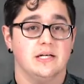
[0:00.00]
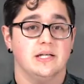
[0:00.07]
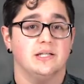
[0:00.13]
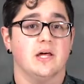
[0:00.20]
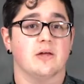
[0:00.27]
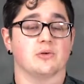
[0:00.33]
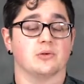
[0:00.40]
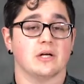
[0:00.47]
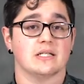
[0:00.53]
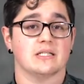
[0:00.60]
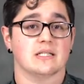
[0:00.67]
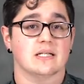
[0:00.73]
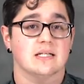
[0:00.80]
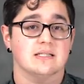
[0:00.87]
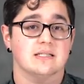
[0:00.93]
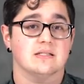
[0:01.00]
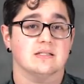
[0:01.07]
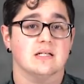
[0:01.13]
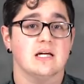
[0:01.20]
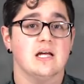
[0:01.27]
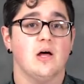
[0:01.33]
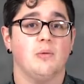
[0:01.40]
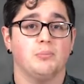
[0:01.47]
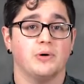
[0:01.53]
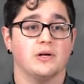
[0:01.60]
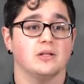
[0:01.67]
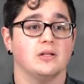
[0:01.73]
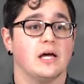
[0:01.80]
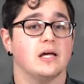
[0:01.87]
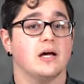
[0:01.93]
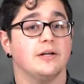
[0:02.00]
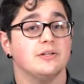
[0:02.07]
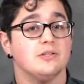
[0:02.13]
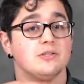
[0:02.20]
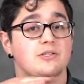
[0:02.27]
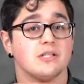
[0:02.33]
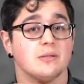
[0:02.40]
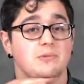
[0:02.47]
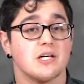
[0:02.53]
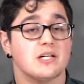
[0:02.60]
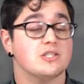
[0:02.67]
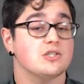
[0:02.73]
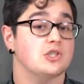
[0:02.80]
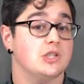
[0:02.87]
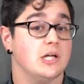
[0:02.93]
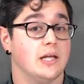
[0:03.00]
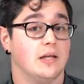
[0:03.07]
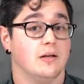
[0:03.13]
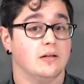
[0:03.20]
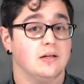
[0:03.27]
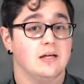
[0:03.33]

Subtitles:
The other nice thing is it's going to help bring light under your subject's chin.